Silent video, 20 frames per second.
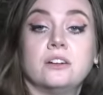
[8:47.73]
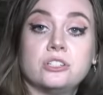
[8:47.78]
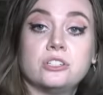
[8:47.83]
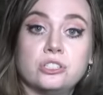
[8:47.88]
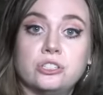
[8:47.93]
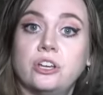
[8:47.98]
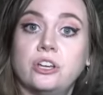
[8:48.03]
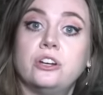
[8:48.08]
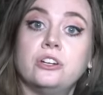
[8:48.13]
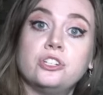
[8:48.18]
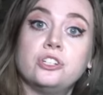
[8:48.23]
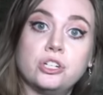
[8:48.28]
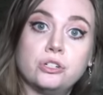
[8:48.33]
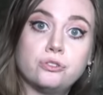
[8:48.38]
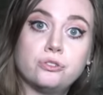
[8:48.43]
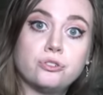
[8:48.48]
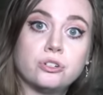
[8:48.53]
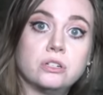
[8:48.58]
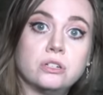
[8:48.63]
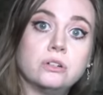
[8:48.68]
are certain
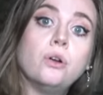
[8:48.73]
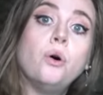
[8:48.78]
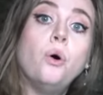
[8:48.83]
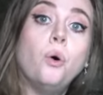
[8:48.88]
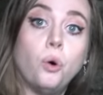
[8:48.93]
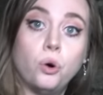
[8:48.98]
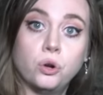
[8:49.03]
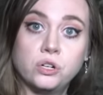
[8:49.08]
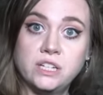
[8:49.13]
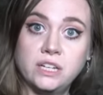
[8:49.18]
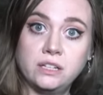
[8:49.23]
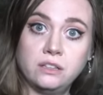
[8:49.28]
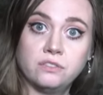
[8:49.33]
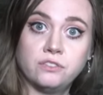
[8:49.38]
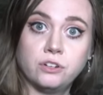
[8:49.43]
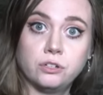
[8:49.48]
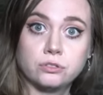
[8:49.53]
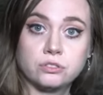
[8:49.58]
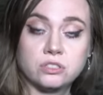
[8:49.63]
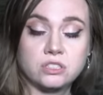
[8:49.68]
children haunting the
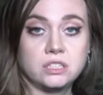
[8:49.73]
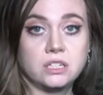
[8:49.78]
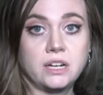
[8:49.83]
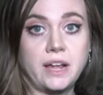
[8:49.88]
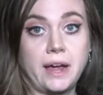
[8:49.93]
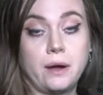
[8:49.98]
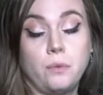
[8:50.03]
vaults today.